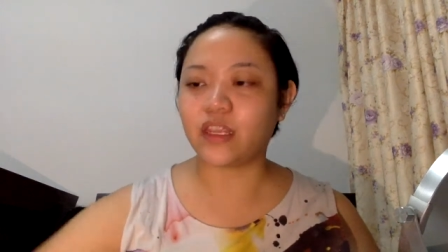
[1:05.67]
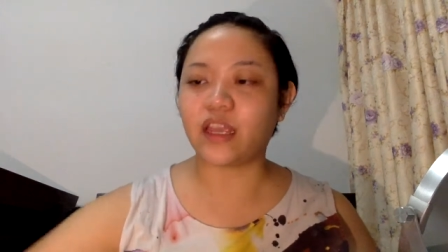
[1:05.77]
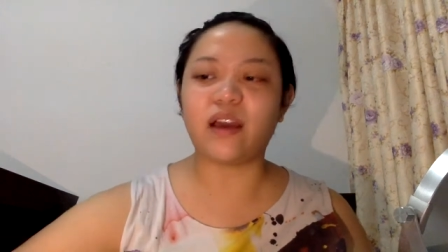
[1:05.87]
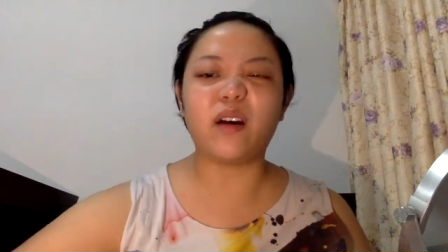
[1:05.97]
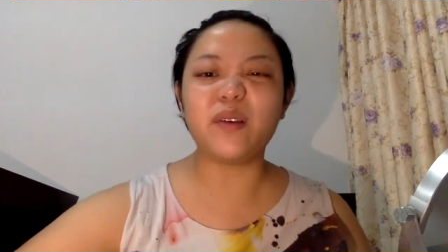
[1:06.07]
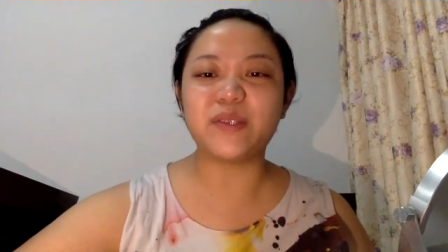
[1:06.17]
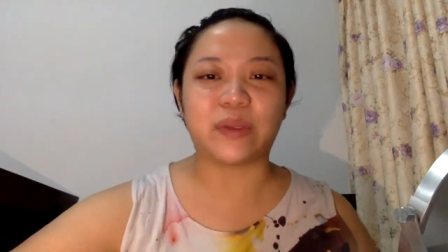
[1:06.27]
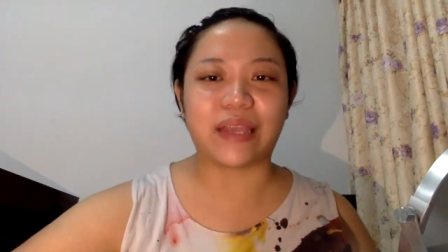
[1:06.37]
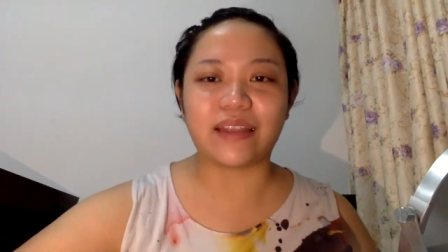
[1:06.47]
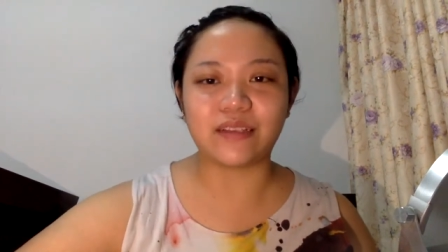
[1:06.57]
Yeah, I always
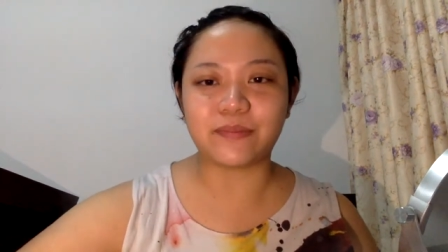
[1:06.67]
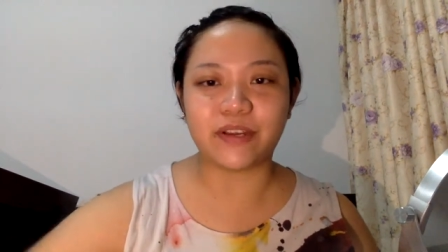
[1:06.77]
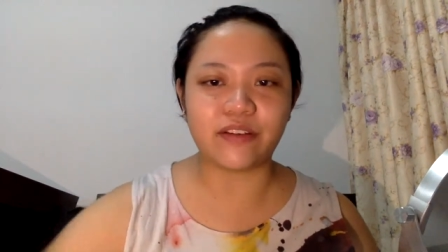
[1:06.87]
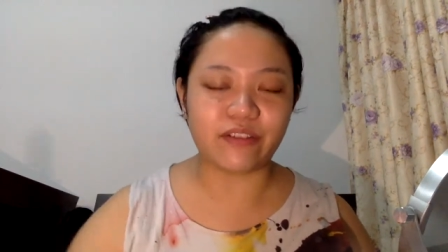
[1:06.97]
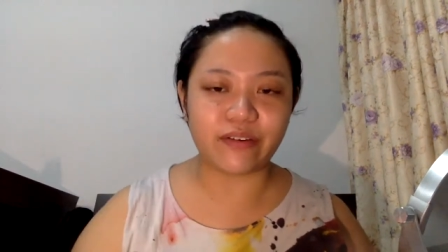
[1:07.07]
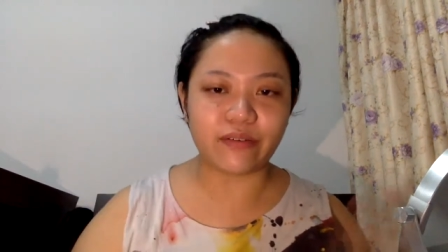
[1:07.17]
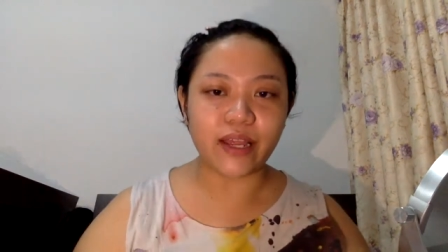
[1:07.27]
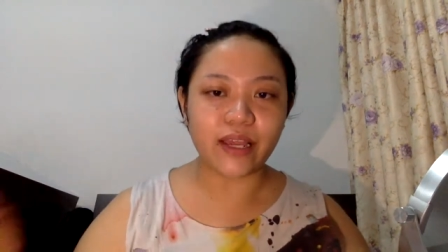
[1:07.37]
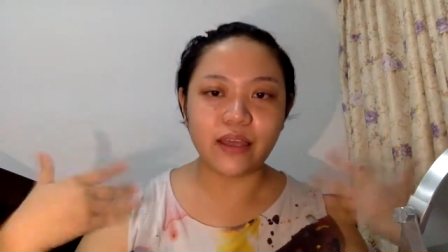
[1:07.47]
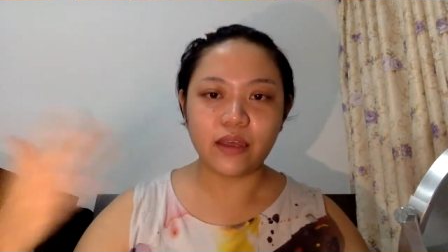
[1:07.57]
don't get the spray very
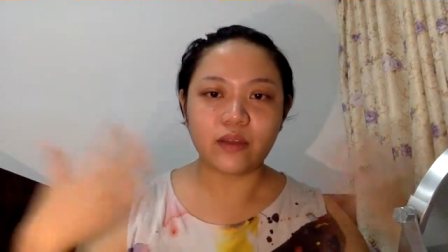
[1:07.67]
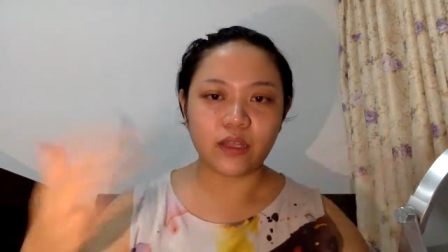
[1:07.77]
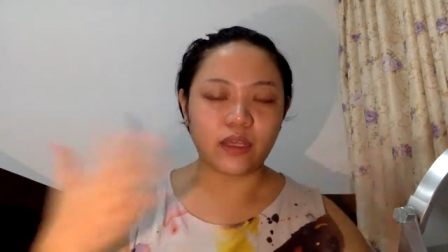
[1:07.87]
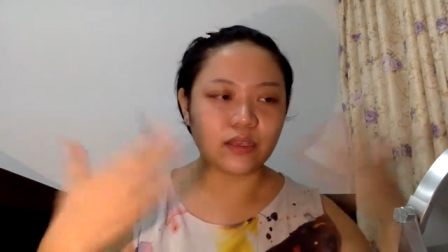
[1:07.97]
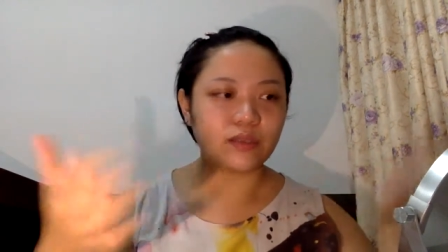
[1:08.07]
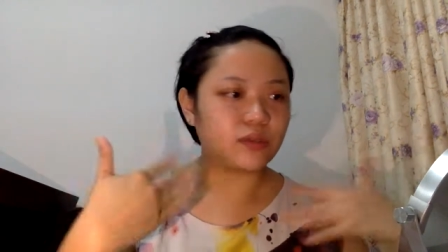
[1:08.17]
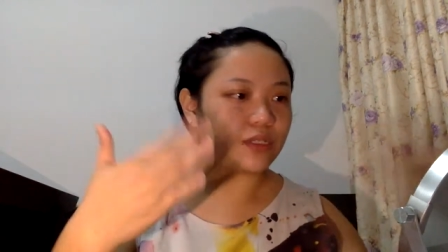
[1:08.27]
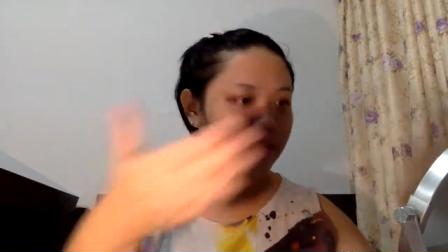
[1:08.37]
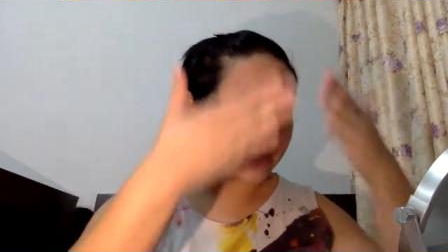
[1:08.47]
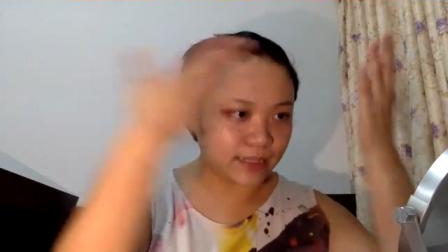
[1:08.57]
right. Okay, so
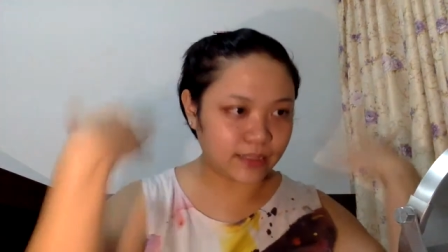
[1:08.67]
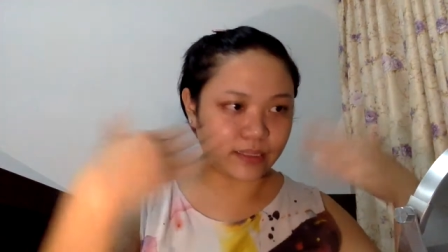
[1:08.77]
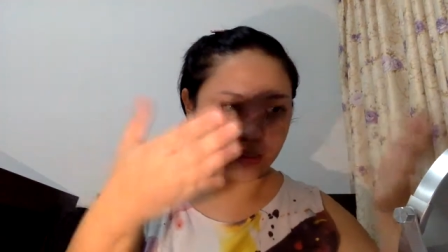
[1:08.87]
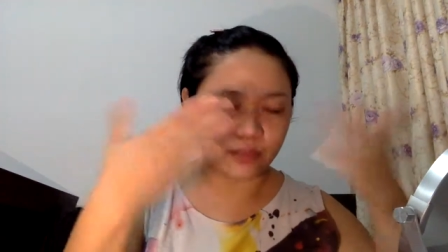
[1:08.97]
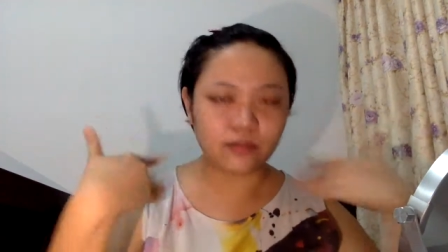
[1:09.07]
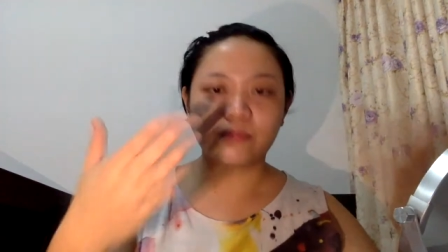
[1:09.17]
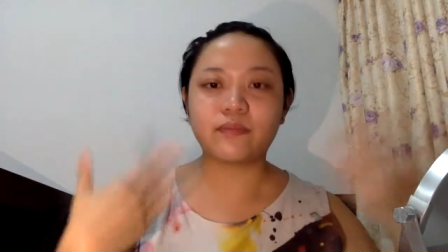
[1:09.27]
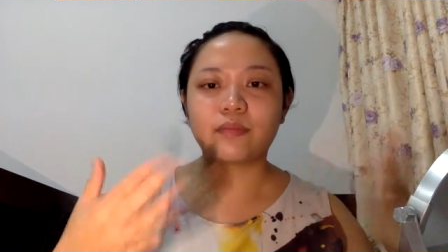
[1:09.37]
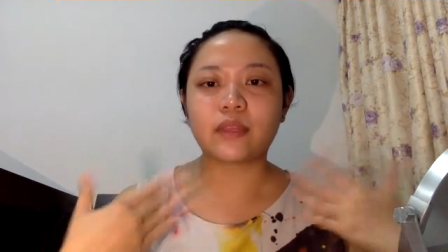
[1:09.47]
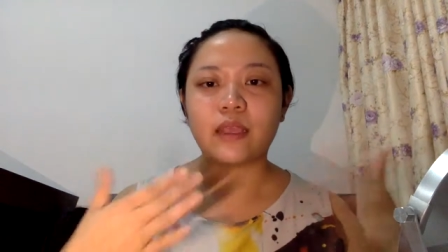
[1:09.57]
just let it.
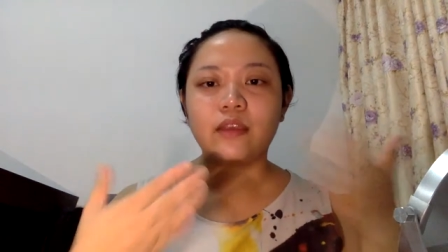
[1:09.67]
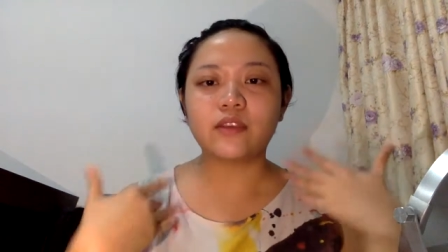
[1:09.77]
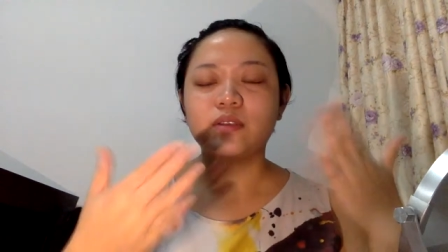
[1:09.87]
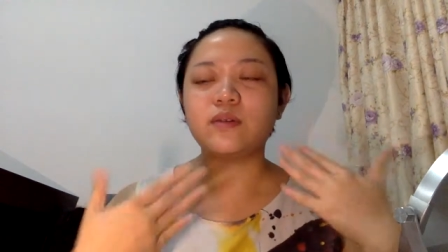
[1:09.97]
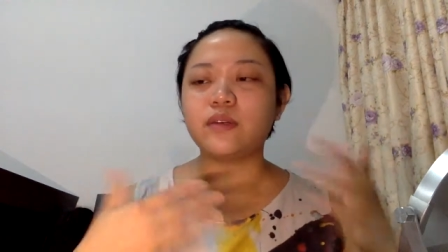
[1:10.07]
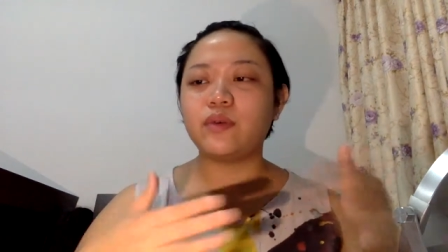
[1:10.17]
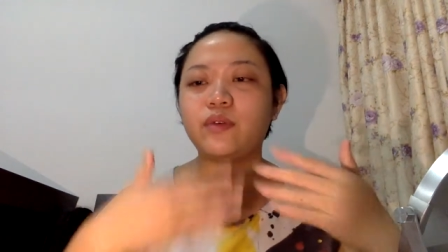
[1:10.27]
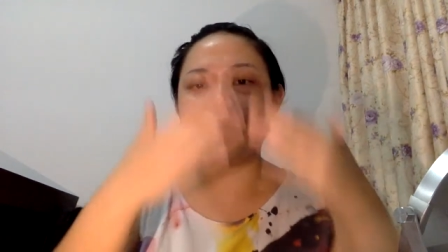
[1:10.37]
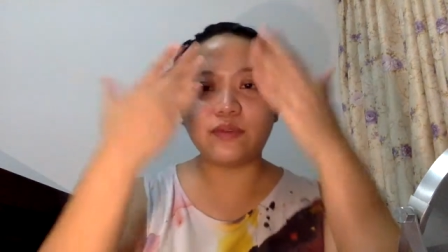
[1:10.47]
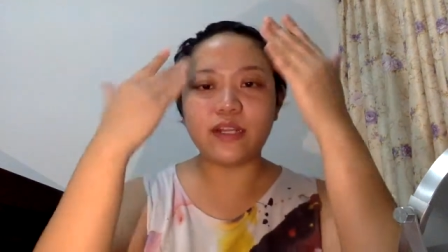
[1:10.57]
So it
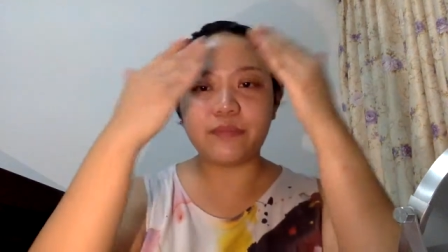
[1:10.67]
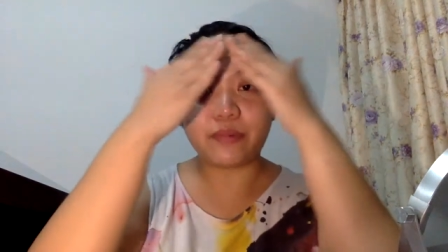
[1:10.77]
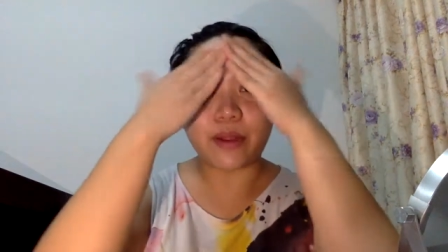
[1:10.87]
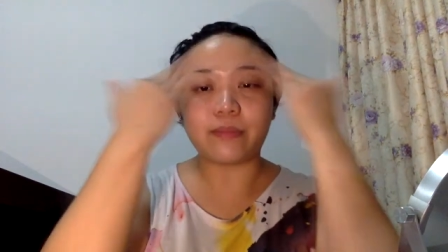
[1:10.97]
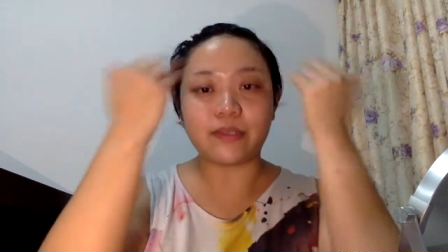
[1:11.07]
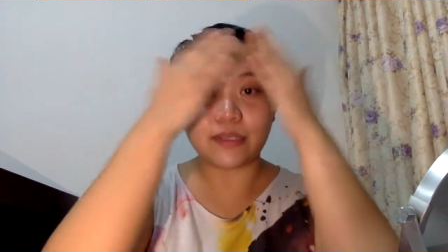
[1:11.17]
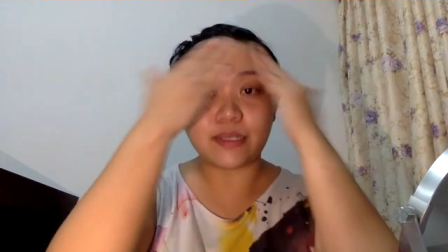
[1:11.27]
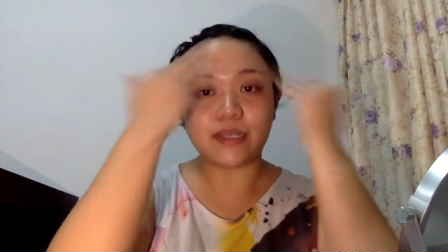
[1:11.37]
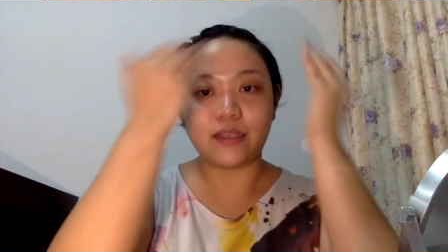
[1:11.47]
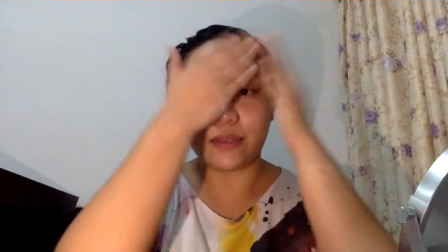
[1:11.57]
will really prep the
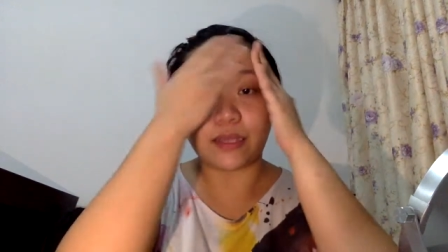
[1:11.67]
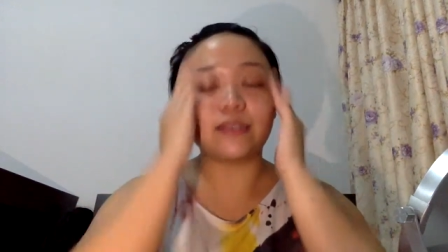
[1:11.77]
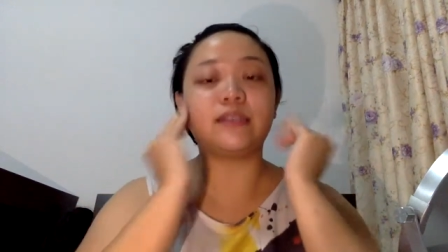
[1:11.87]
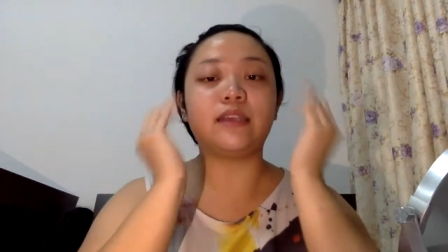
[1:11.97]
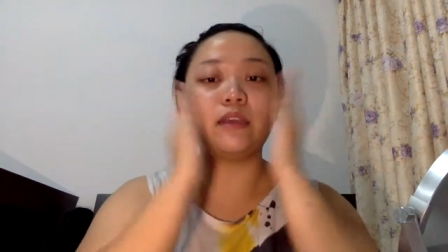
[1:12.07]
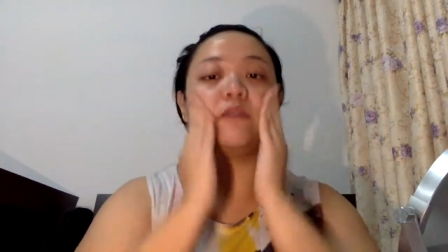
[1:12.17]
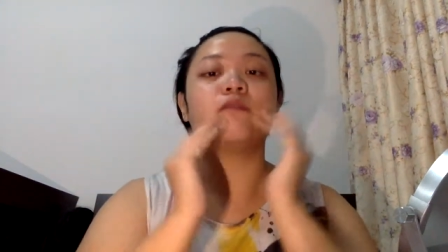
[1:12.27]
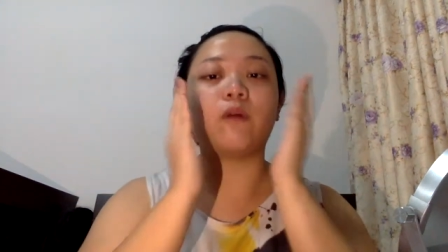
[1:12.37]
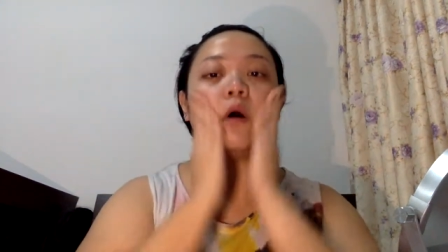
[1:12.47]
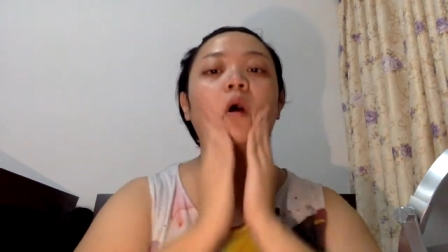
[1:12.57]
skin nicely
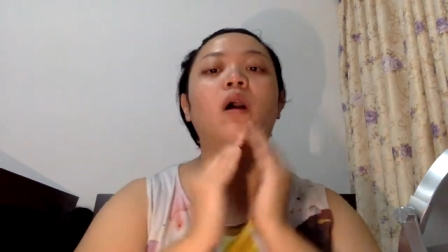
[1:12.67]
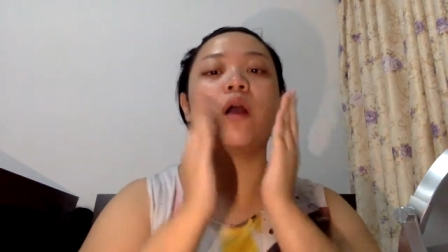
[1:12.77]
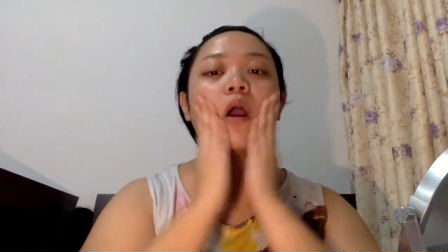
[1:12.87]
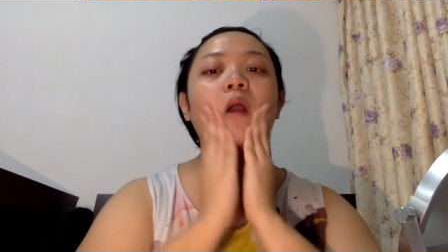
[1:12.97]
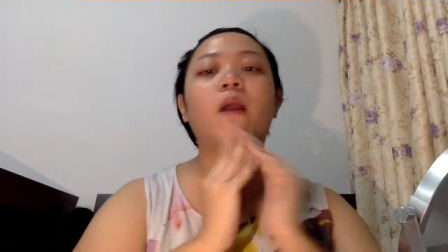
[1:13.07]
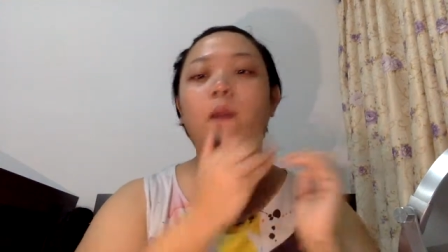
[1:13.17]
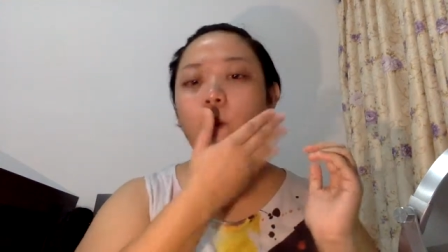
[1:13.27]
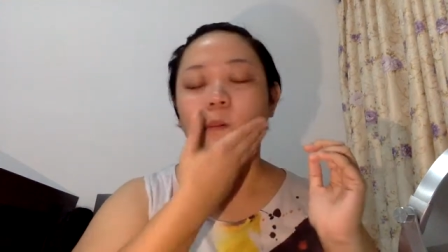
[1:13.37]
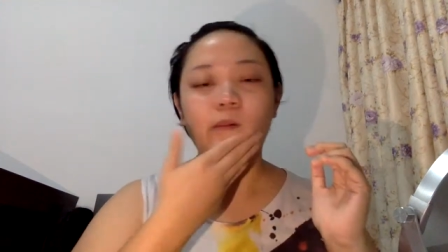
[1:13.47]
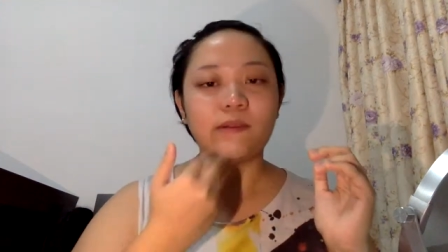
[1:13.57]
for
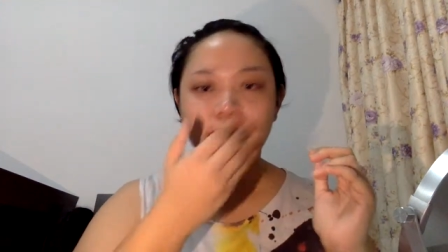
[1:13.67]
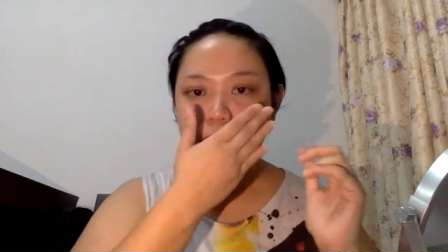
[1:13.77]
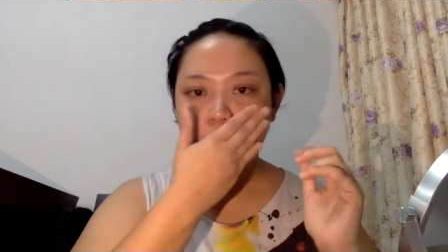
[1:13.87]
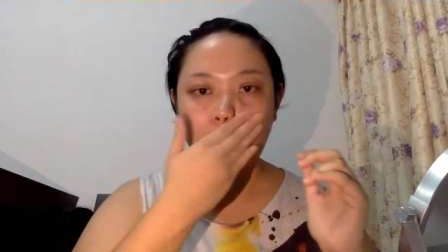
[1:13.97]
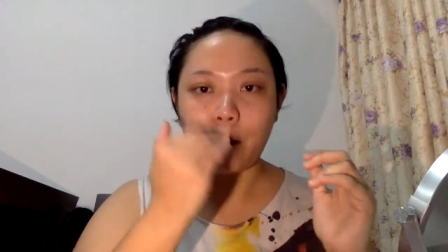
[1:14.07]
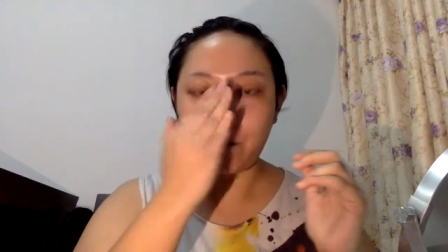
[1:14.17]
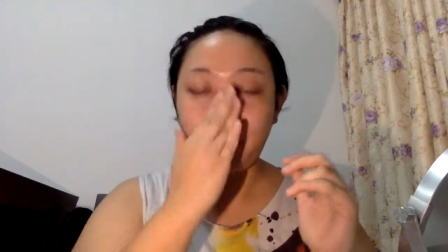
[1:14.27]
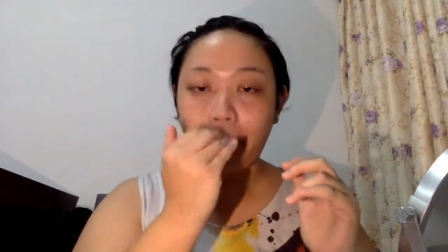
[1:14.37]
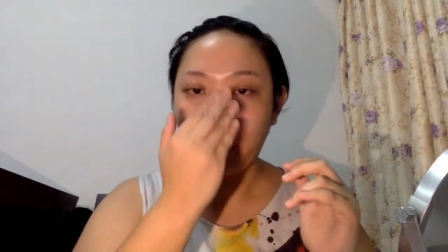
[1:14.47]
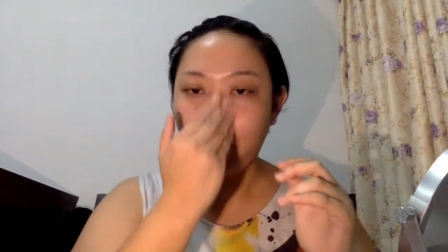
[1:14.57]
what's to come.